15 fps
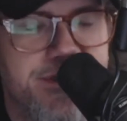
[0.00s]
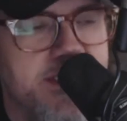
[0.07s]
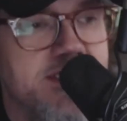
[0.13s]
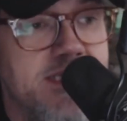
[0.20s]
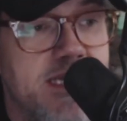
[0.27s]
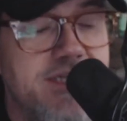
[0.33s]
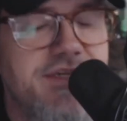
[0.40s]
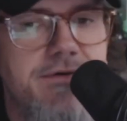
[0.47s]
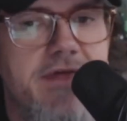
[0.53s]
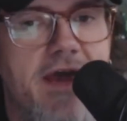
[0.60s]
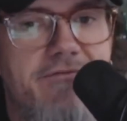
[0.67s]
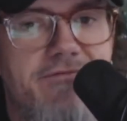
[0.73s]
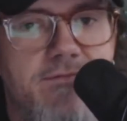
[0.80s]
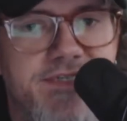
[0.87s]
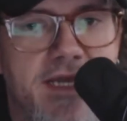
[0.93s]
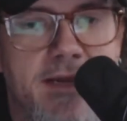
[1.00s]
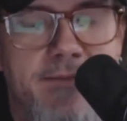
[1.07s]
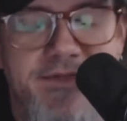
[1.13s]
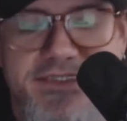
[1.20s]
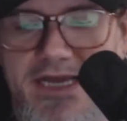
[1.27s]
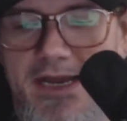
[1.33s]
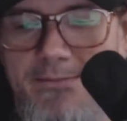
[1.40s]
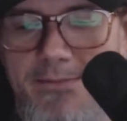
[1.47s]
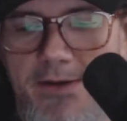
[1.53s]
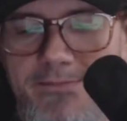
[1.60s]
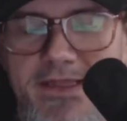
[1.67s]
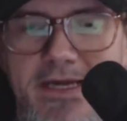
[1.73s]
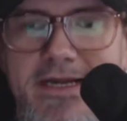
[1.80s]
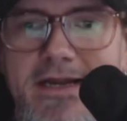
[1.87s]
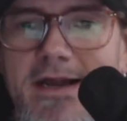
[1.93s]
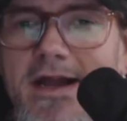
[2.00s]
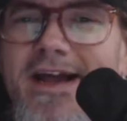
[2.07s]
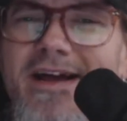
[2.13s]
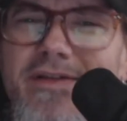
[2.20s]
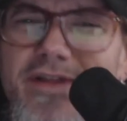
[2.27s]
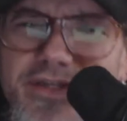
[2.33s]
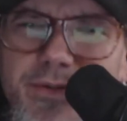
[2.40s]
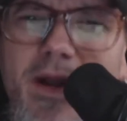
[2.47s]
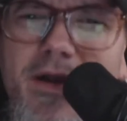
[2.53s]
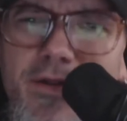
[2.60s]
because I do that from time to time. I'll be like, this record